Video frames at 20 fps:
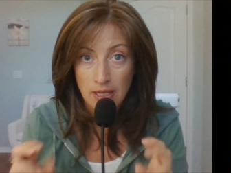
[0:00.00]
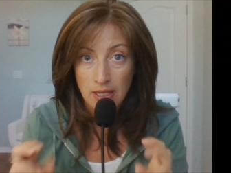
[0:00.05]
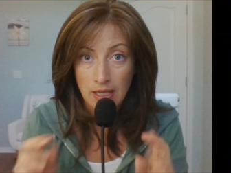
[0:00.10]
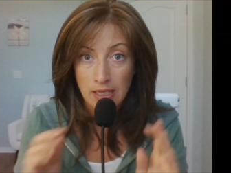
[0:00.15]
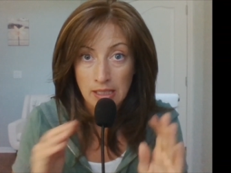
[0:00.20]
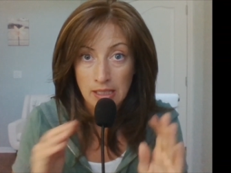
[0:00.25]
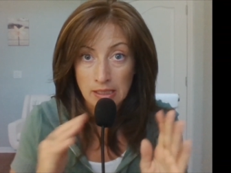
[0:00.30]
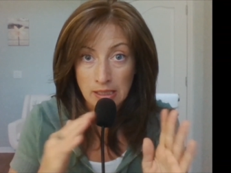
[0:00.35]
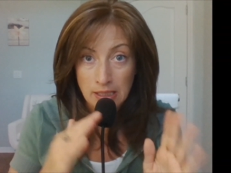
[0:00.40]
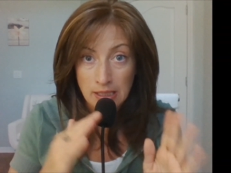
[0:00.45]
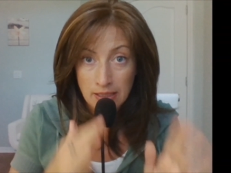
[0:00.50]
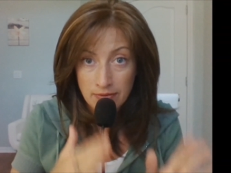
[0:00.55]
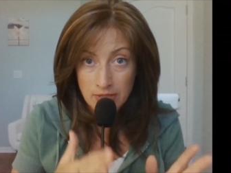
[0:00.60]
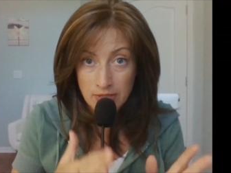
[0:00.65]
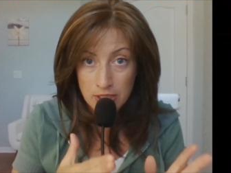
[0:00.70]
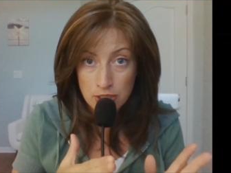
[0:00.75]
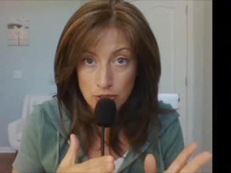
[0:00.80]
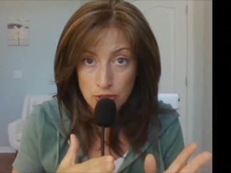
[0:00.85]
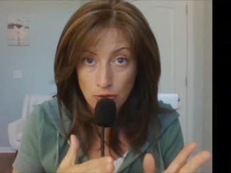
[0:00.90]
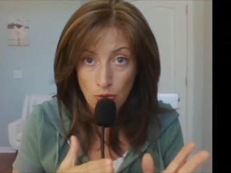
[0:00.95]
A living
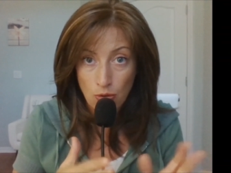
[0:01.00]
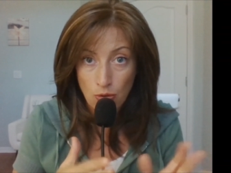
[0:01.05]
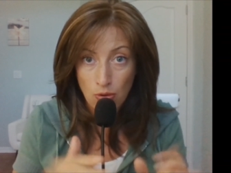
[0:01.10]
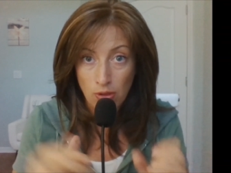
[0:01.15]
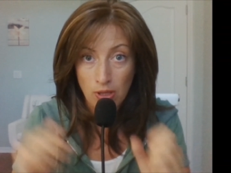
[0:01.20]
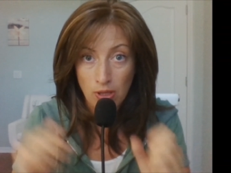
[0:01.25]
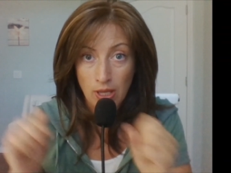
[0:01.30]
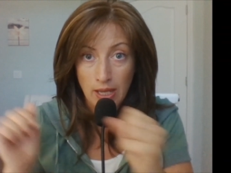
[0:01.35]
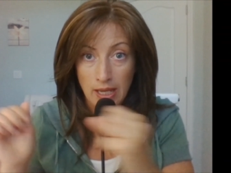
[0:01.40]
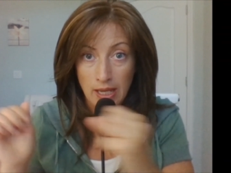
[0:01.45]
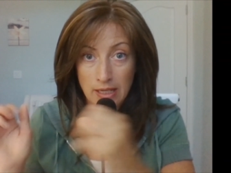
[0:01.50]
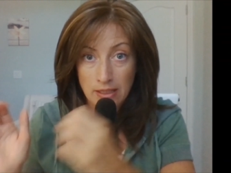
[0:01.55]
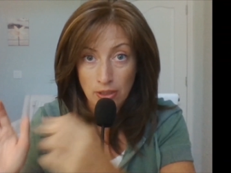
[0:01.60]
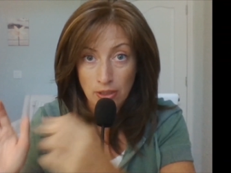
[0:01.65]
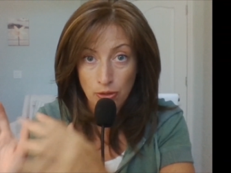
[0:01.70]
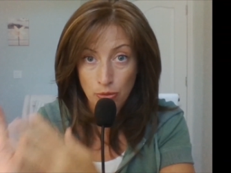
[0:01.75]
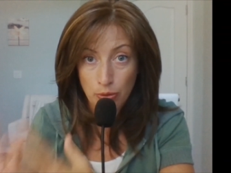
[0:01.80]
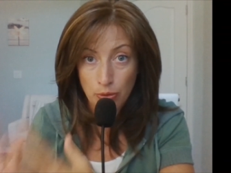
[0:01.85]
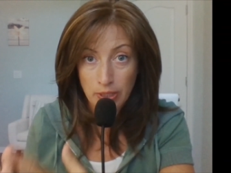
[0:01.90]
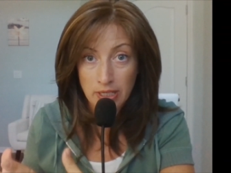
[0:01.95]
soul and a
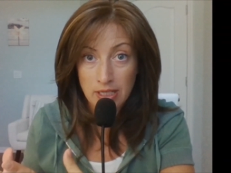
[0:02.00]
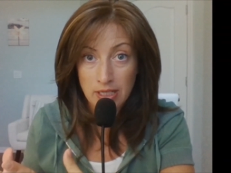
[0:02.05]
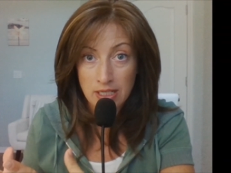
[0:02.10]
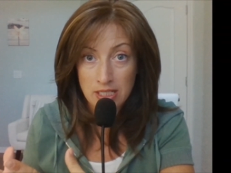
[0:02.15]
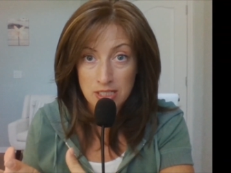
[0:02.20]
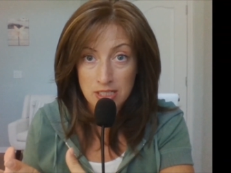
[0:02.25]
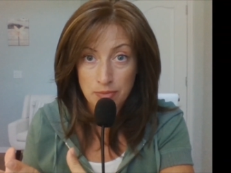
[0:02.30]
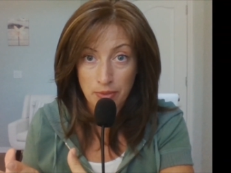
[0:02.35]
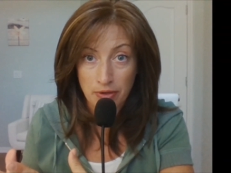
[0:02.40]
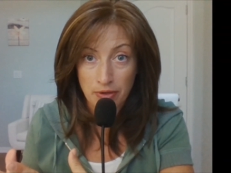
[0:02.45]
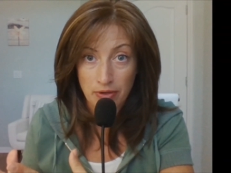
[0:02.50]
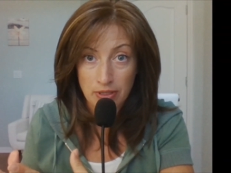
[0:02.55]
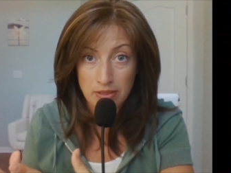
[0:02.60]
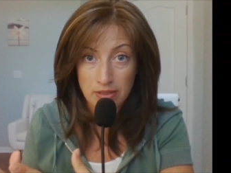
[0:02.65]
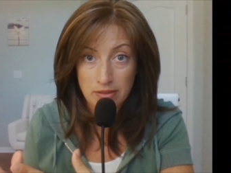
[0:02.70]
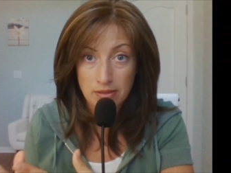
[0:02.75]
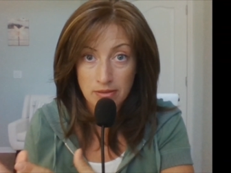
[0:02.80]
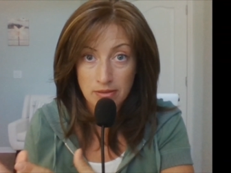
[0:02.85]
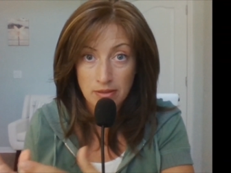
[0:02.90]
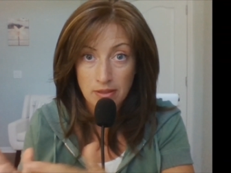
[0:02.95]
quickening
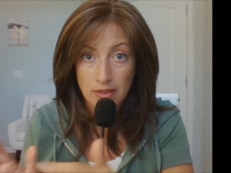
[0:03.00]
spirit.